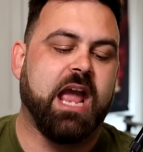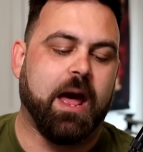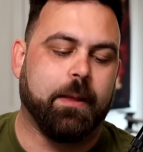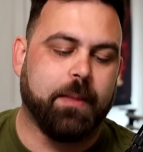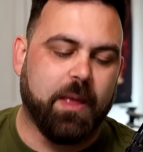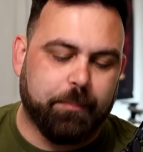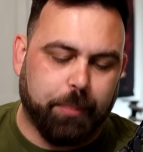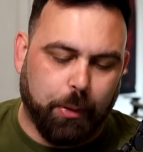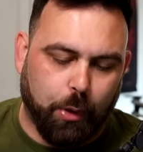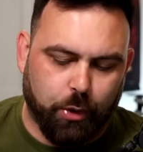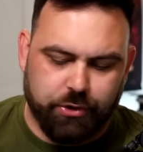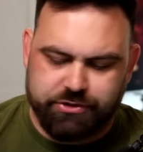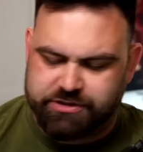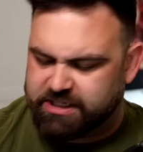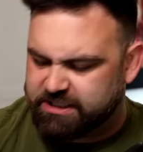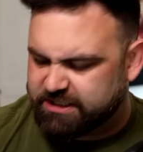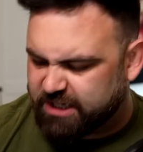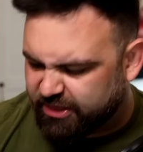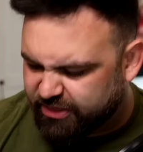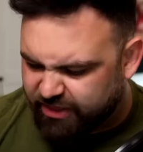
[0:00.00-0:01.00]
and they're
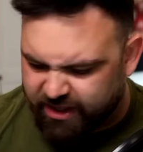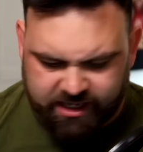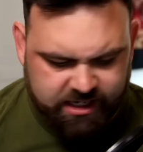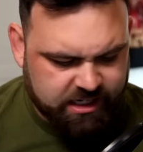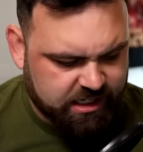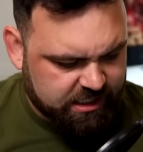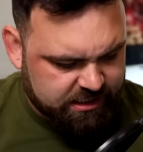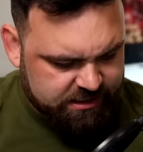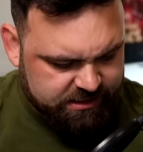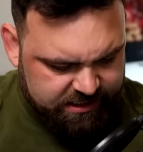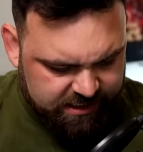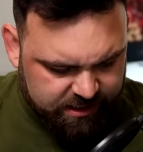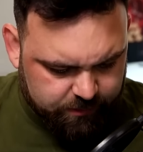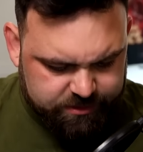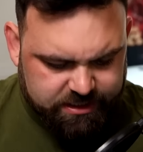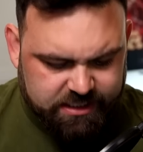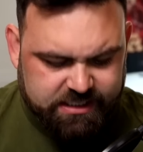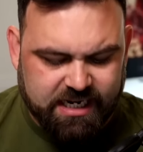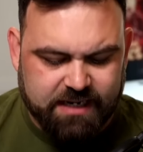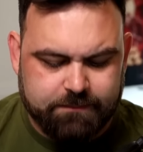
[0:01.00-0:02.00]
pausing to think and consider
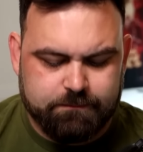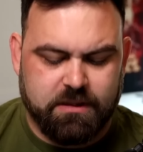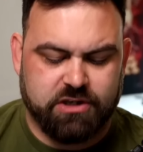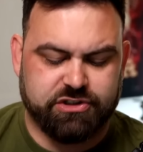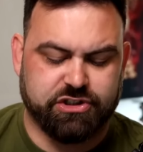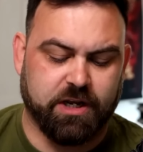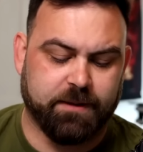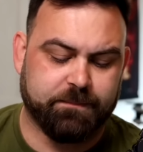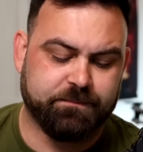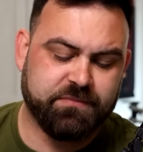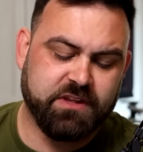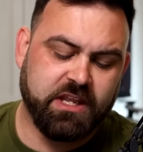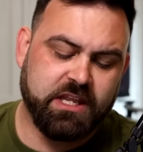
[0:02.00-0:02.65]
with a tape measure.